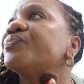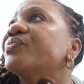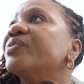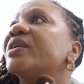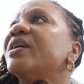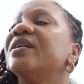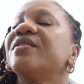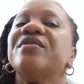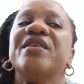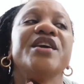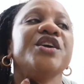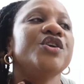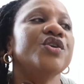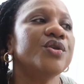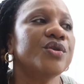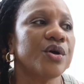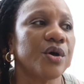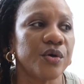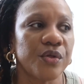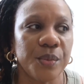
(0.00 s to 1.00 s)
And then
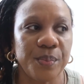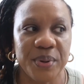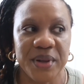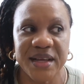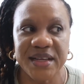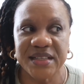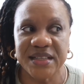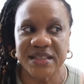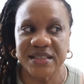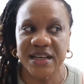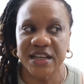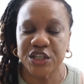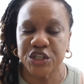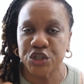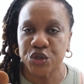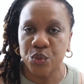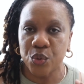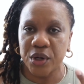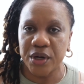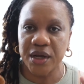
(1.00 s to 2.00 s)
you know the places that
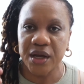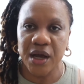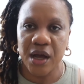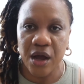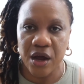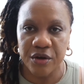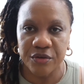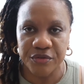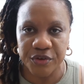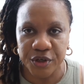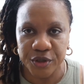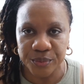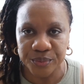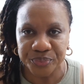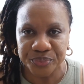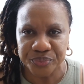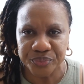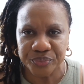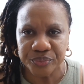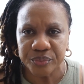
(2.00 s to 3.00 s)
you want to cover.
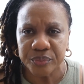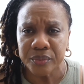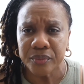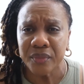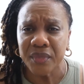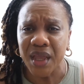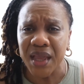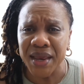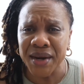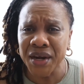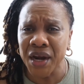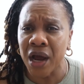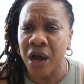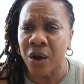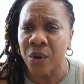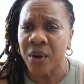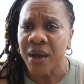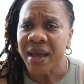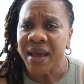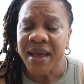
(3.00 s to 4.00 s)

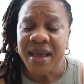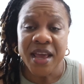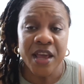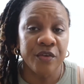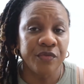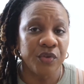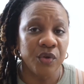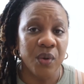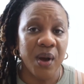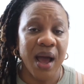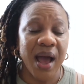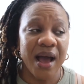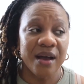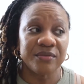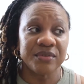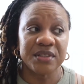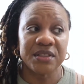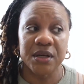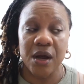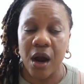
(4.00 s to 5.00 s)
Now, if you
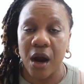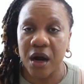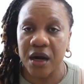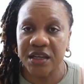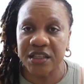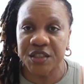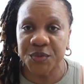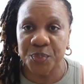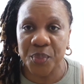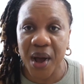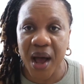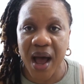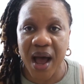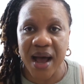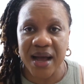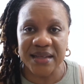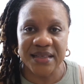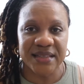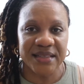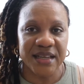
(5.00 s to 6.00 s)
have dark
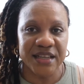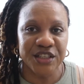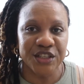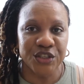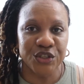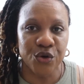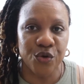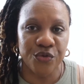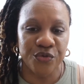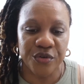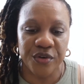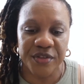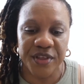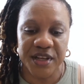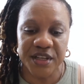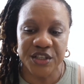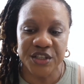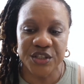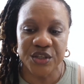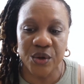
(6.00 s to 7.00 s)
spots and so forth
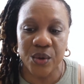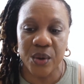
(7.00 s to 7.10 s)
and so